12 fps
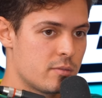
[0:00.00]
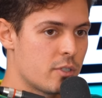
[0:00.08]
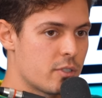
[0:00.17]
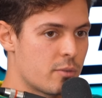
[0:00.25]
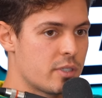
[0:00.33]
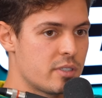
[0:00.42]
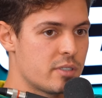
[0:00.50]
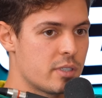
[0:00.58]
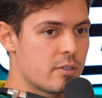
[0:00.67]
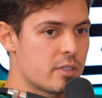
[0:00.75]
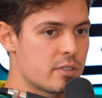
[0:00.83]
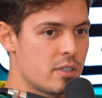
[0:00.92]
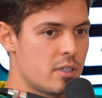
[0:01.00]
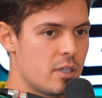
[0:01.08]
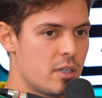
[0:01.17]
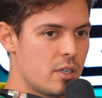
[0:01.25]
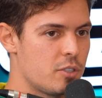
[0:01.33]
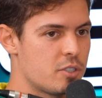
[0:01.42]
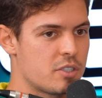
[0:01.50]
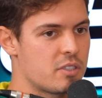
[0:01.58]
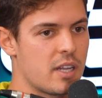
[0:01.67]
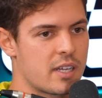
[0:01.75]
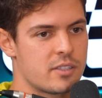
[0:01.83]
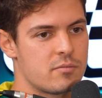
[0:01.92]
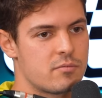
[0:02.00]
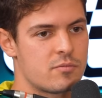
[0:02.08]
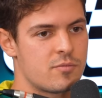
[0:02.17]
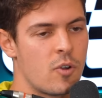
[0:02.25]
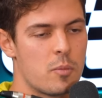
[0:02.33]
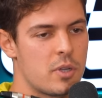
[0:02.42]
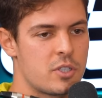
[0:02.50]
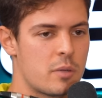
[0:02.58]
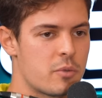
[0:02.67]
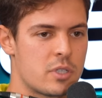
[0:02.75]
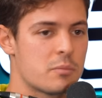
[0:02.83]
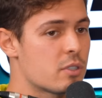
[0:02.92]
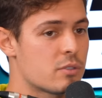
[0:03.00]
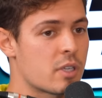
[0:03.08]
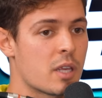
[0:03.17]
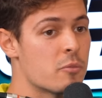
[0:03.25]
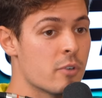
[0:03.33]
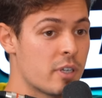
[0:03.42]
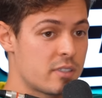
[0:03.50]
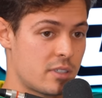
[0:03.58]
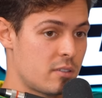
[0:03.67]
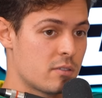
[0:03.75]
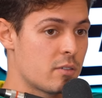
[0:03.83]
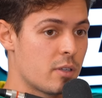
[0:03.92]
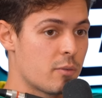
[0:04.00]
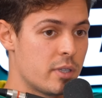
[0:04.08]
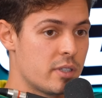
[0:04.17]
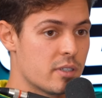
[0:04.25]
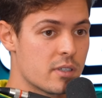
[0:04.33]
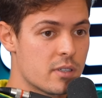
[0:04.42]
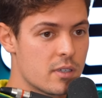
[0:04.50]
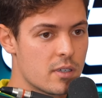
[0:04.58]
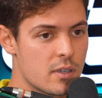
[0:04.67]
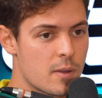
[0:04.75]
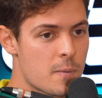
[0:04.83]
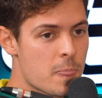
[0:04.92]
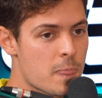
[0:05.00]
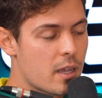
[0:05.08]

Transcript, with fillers: Toyota Racing Series. It's just like a Formula Championship, just to keep racing during the winter. Okay.